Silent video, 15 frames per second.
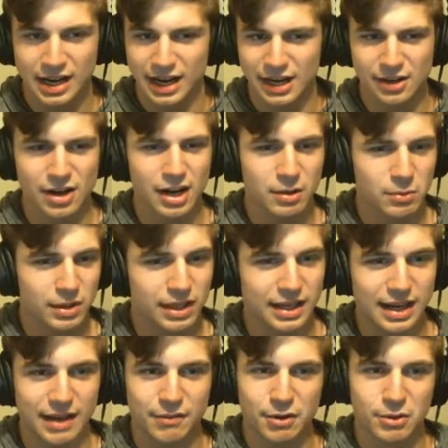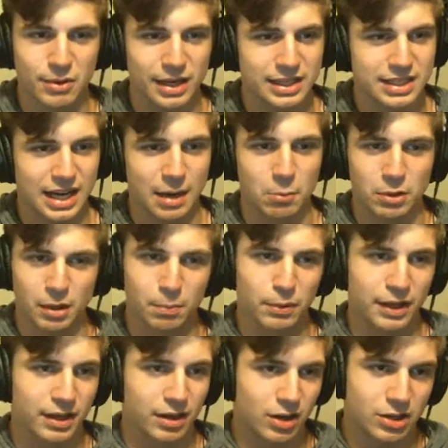You're not really going to have a great time when you're
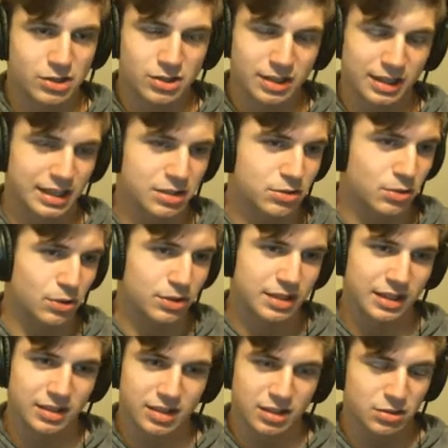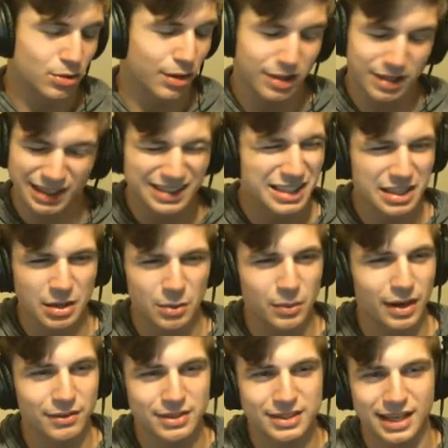playing Archers against Troll Slingers, because Troll Slingers is just going to win
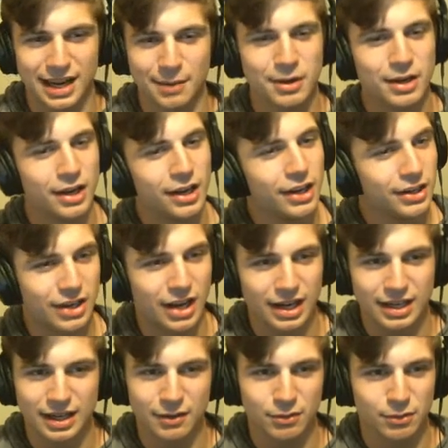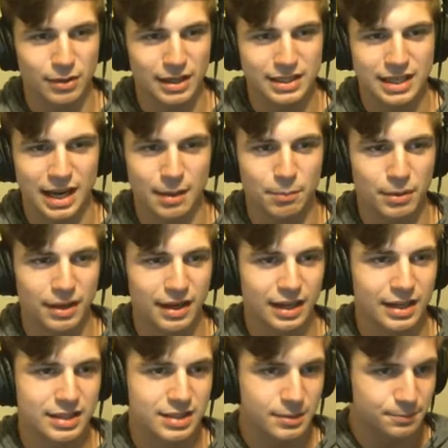every time. Not going to have a great time playing
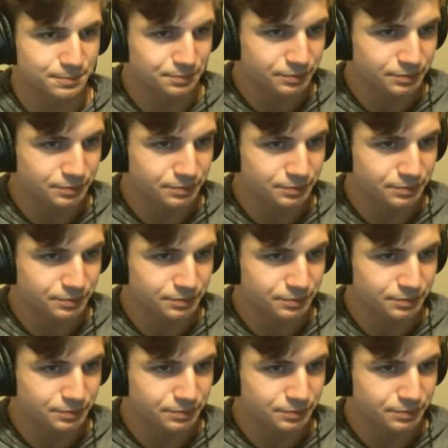against